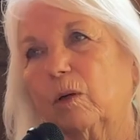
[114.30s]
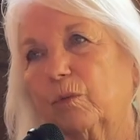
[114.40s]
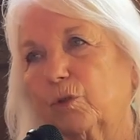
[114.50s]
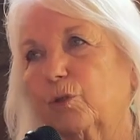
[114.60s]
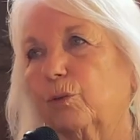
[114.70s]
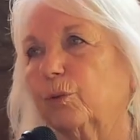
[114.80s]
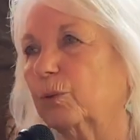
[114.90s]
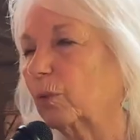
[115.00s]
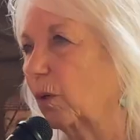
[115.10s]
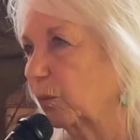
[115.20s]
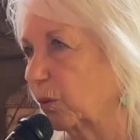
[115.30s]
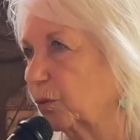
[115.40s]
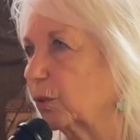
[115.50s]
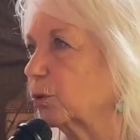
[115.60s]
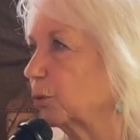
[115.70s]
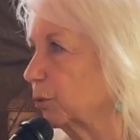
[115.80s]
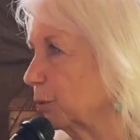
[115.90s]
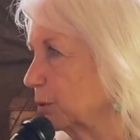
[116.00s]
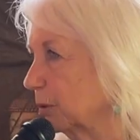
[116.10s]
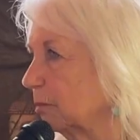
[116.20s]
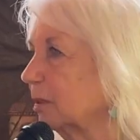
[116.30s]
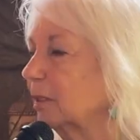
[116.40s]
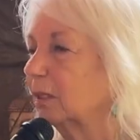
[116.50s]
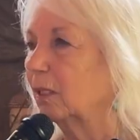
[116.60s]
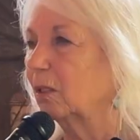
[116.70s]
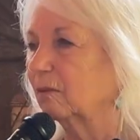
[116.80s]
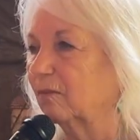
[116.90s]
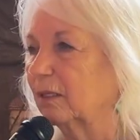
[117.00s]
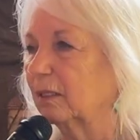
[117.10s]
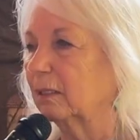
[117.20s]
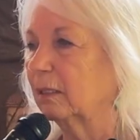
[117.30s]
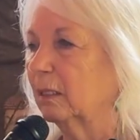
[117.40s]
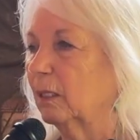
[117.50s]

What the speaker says: what was true and what wasn't true and all of that.